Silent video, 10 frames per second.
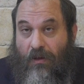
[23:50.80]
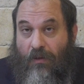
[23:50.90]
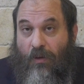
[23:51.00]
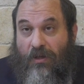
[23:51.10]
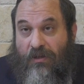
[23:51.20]

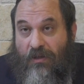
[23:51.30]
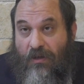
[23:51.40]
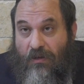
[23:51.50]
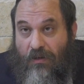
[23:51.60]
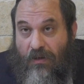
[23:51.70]
What?
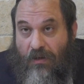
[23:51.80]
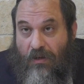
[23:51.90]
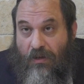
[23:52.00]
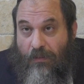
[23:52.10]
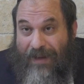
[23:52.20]

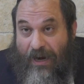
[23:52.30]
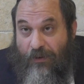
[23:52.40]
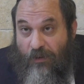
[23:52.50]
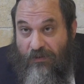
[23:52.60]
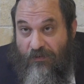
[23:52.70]

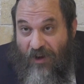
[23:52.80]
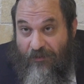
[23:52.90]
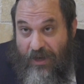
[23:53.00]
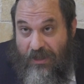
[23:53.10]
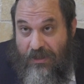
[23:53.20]
Battery what?
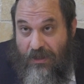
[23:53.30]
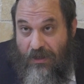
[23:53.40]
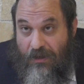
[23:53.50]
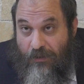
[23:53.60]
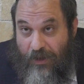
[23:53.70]
5 minutes?
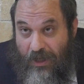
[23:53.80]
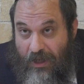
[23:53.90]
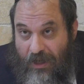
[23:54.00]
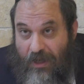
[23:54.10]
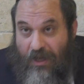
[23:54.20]

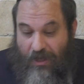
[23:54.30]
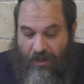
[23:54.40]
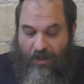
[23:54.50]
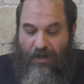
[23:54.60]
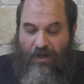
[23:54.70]
Really?
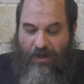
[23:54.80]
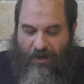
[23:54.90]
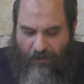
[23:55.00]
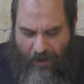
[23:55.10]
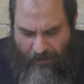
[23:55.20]

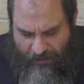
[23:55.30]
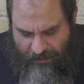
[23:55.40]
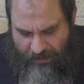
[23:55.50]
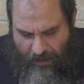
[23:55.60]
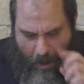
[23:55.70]
Oh wow.
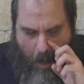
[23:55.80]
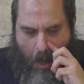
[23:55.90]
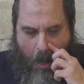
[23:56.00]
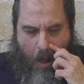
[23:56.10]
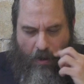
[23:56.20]

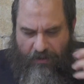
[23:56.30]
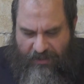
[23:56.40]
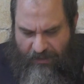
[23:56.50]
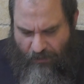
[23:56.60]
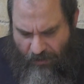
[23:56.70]
Oh, I
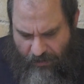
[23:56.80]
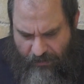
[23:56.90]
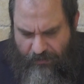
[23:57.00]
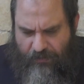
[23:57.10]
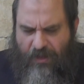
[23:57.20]
said more.
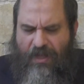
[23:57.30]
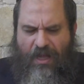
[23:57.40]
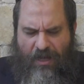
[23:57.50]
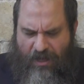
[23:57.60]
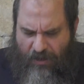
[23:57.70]

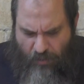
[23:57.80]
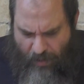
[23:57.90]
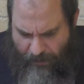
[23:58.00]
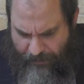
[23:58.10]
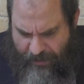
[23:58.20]
Oh
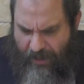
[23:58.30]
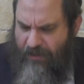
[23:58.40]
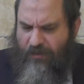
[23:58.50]
wow. Okay.